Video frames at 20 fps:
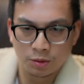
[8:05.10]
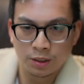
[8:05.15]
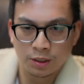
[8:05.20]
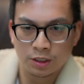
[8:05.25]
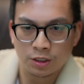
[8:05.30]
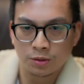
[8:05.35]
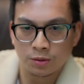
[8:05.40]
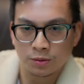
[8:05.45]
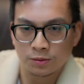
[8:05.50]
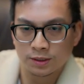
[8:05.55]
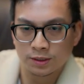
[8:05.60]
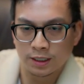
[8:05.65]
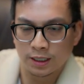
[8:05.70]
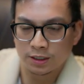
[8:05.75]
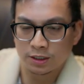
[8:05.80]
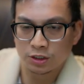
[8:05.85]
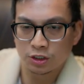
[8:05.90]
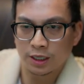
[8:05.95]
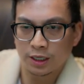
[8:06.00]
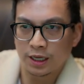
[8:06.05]
can use
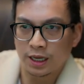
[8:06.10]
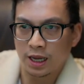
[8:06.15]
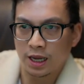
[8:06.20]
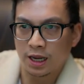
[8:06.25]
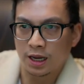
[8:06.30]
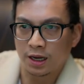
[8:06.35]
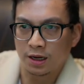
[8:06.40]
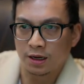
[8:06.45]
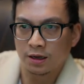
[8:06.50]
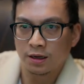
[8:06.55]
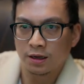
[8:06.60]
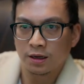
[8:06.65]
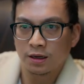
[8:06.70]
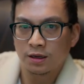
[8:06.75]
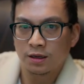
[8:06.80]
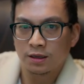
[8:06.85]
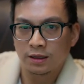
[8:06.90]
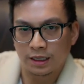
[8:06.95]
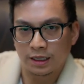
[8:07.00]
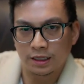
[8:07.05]
like Gen AI,
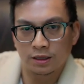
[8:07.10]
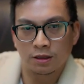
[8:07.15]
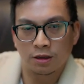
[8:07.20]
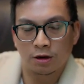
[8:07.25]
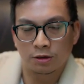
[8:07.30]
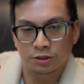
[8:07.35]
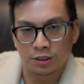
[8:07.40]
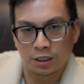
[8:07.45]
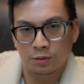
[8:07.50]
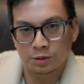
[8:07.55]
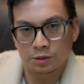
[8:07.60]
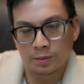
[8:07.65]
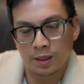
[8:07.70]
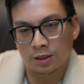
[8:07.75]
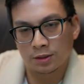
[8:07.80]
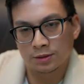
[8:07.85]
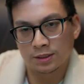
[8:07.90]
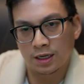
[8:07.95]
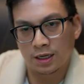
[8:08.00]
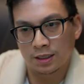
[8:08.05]
like large language
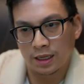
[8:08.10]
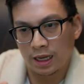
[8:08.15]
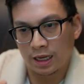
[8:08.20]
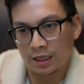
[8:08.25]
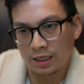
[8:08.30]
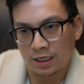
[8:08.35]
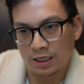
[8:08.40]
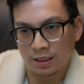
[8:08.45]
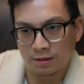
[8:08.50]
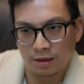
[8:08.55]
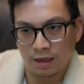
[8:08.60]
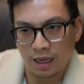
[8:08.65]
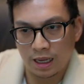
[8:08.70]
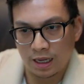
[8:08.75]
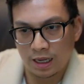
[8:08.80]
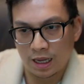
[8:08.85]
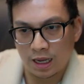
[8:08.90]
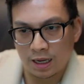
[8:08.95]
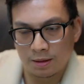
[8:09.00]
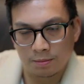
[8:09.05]
models on any
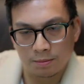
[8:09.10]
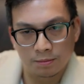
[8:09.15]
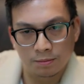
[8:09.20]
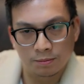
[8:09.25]
AI